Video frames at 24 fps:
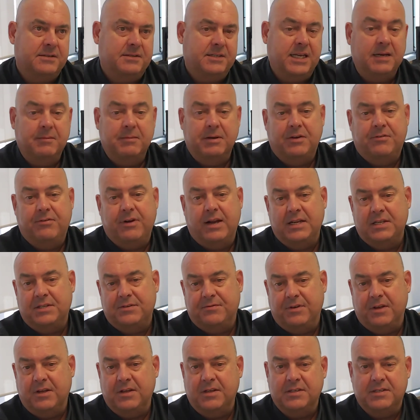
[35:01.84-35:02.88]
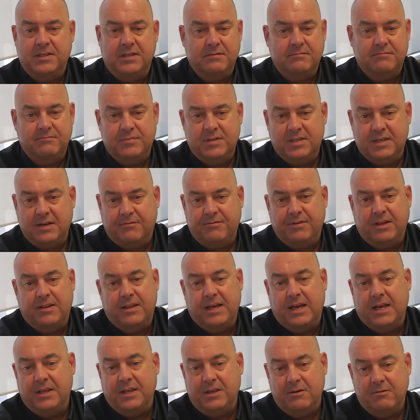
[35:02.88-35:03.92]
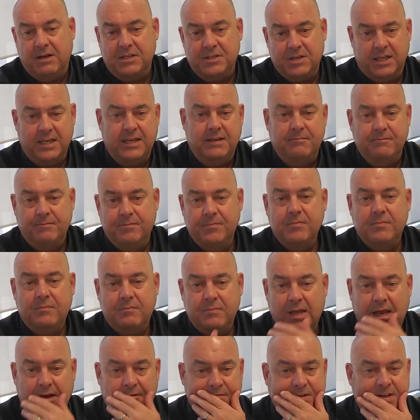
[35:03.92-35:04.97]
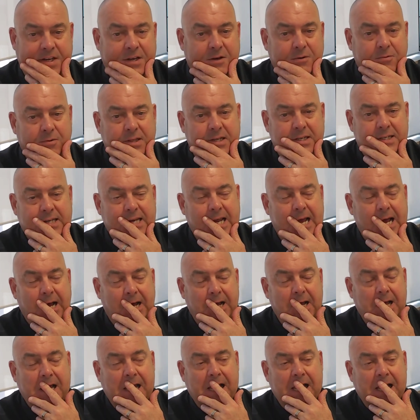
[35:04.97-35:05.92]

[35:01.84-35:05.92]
tenement transfers and stuff like that, you actually have to deal with this now.